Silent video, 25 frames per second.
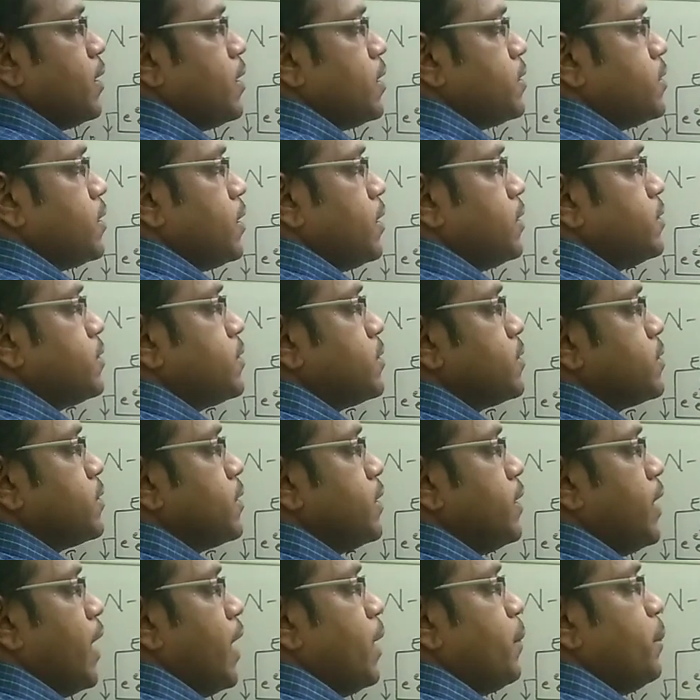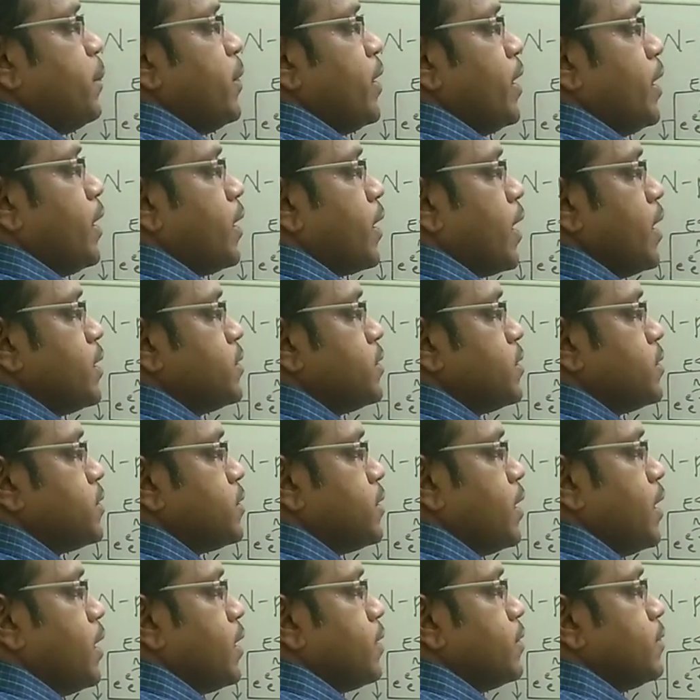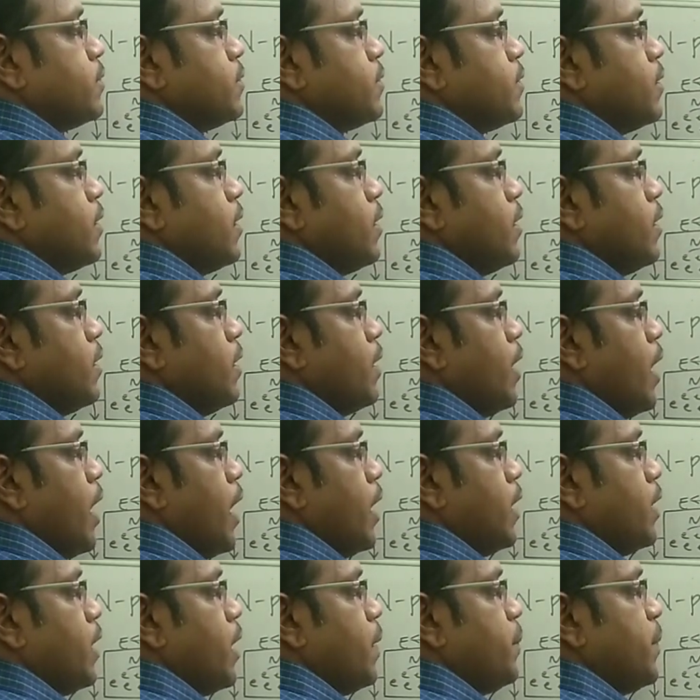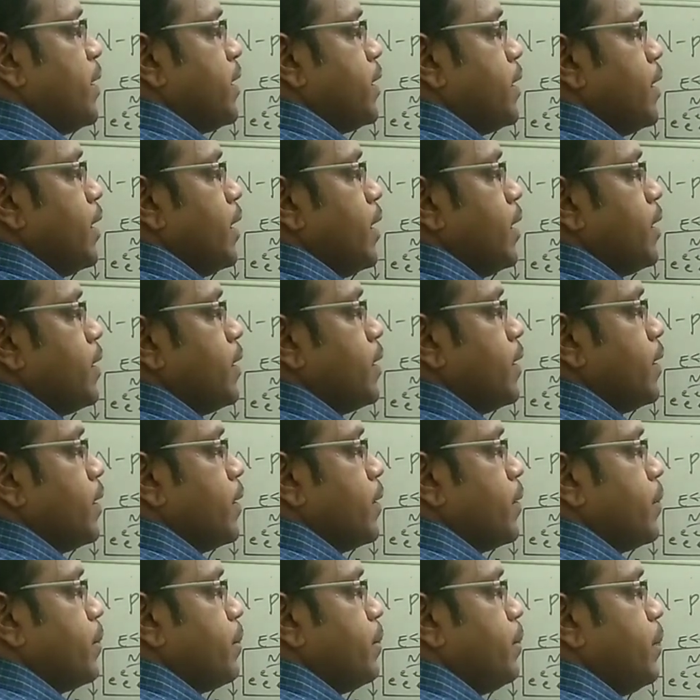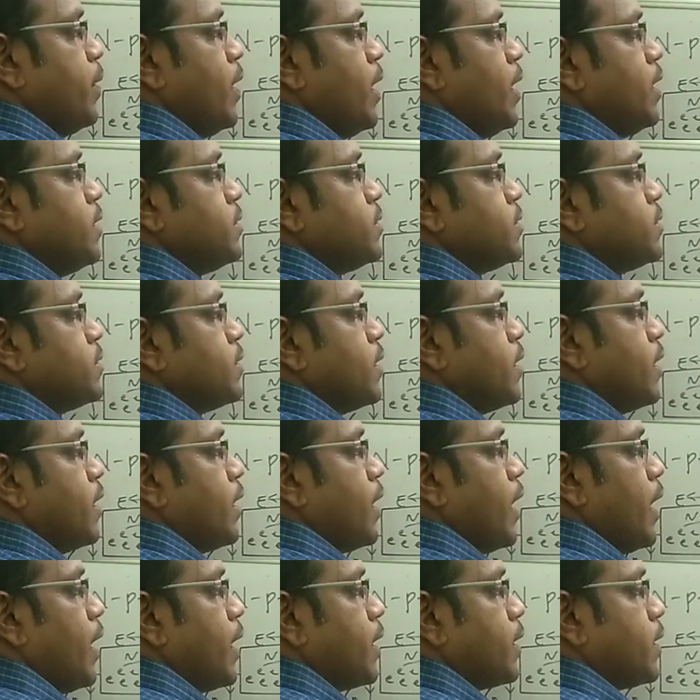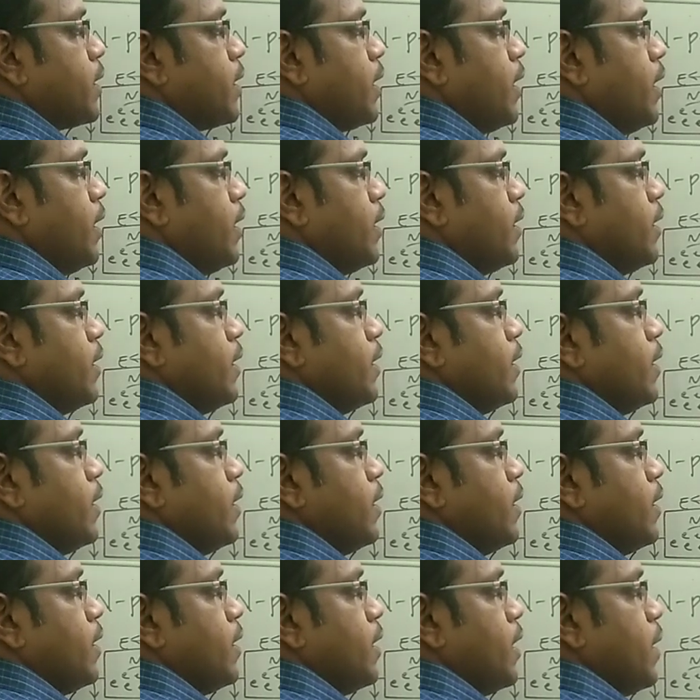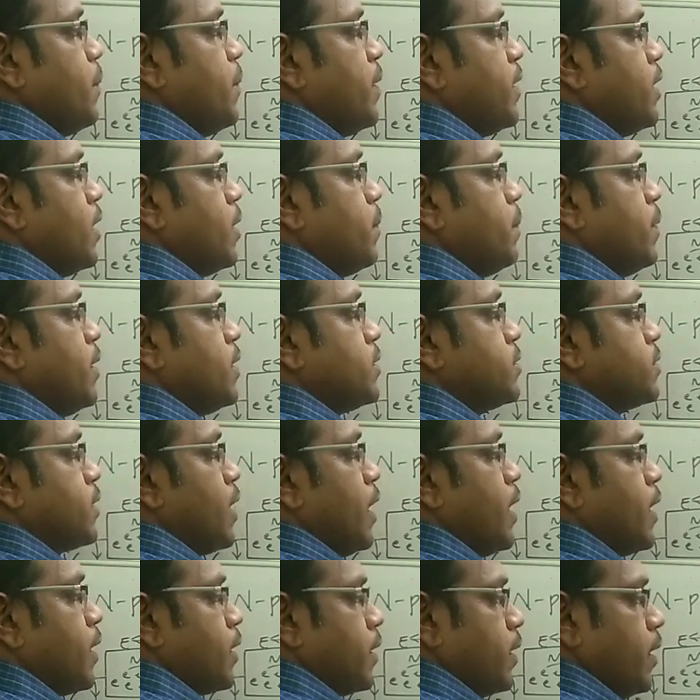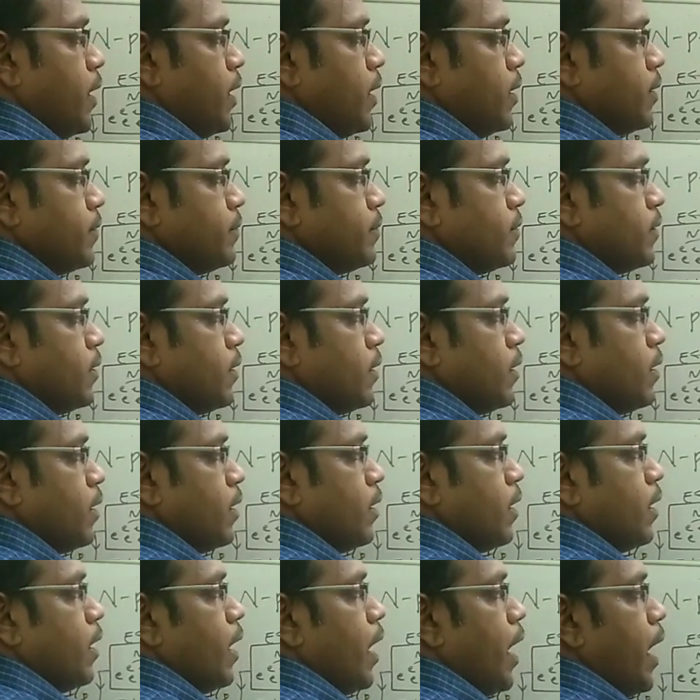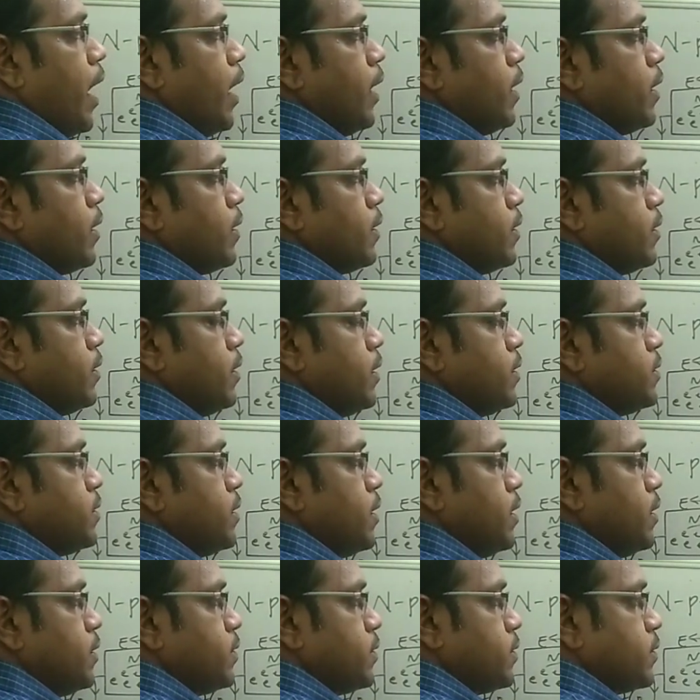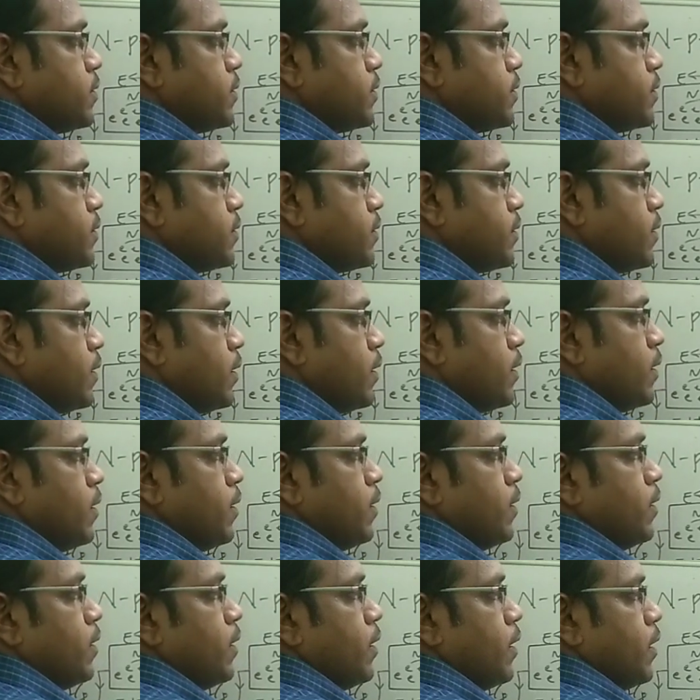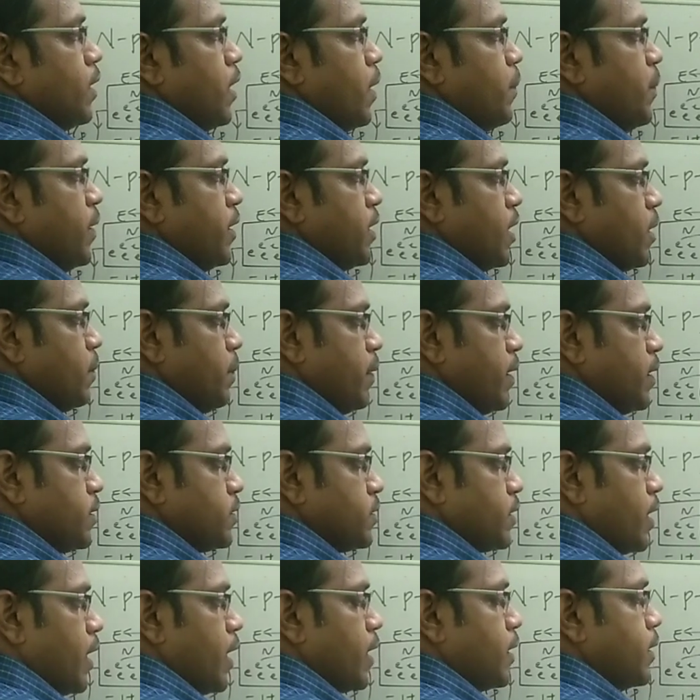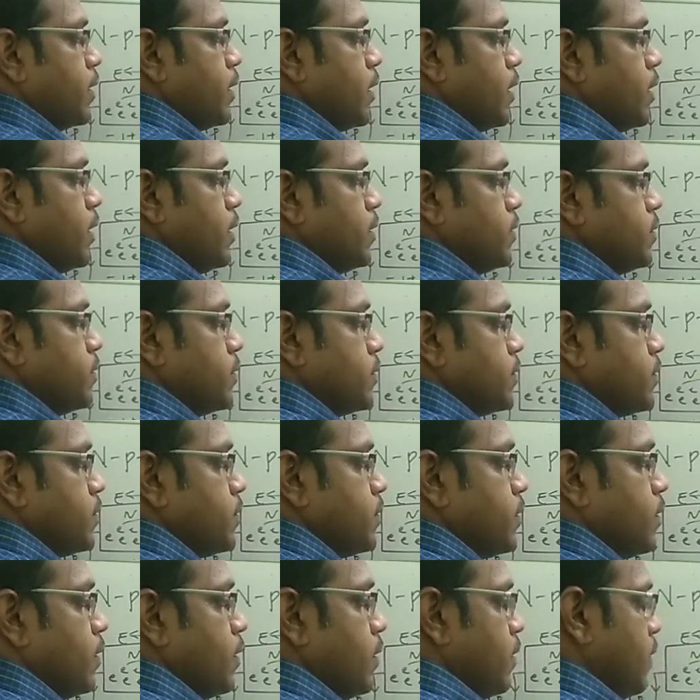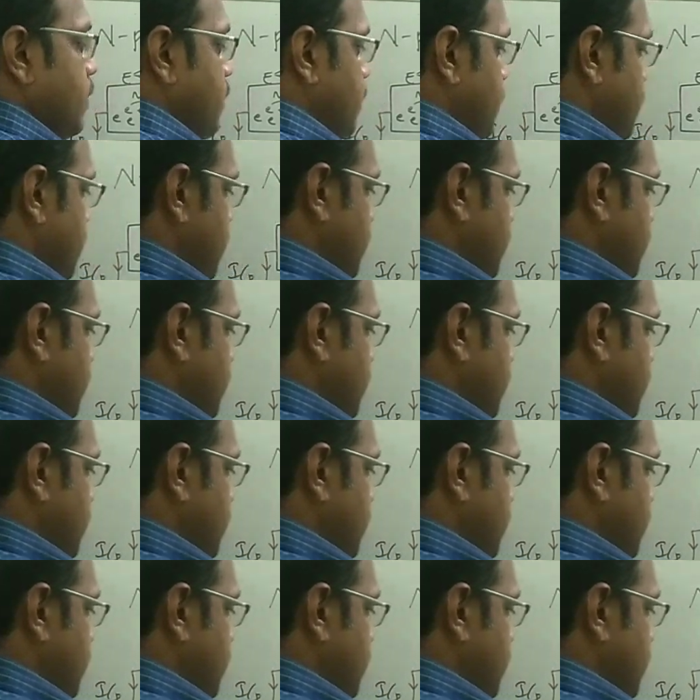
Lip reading: and this is NPN transistor and emitter, base, collector, emitter, base, collector, and this is emitter, base, collector is